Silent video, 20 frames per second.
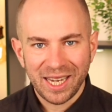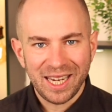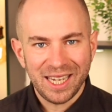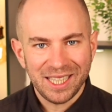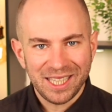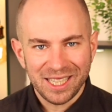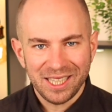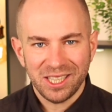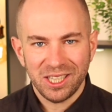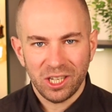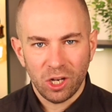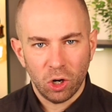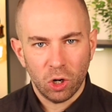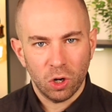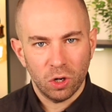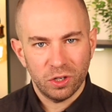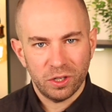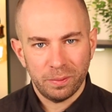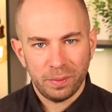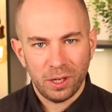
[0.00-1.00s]
eat into your
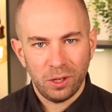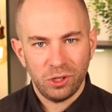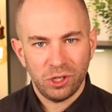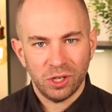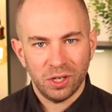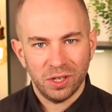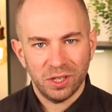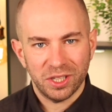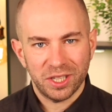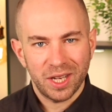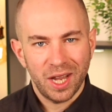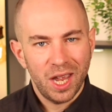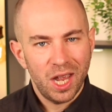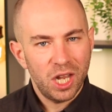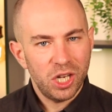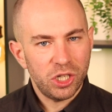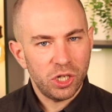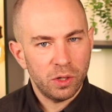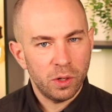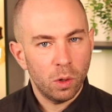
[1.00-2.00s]
contributions,
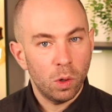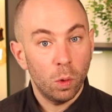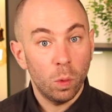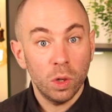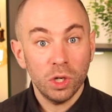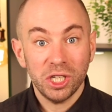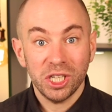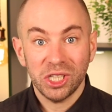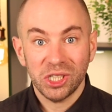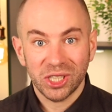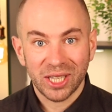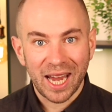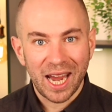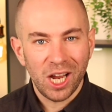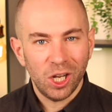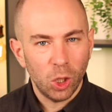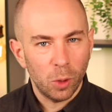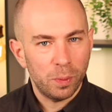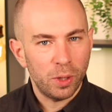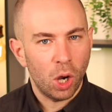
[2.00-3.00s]
so you will want to
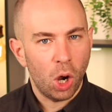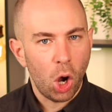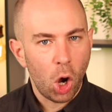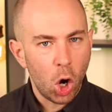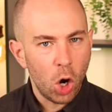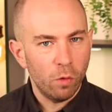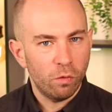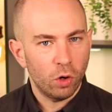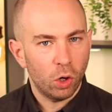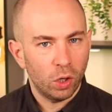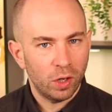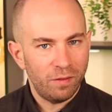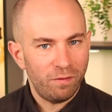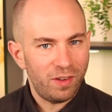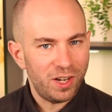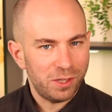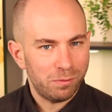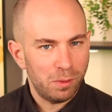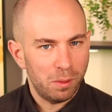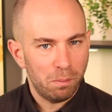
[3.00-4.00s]
scale up your overall
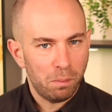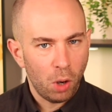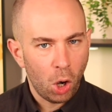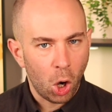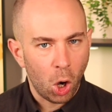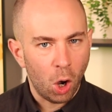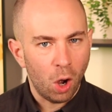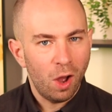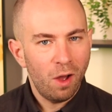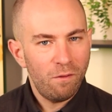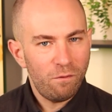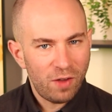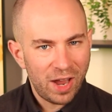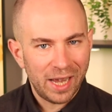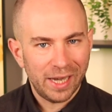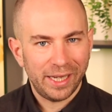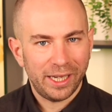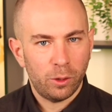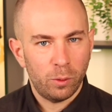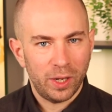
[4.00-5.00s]
investment pot
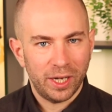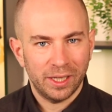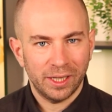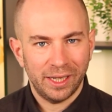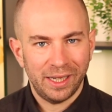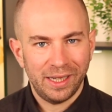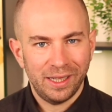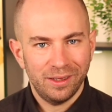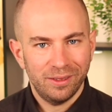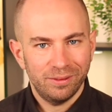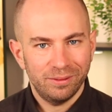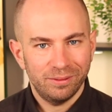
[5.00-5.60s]
fairly quickly.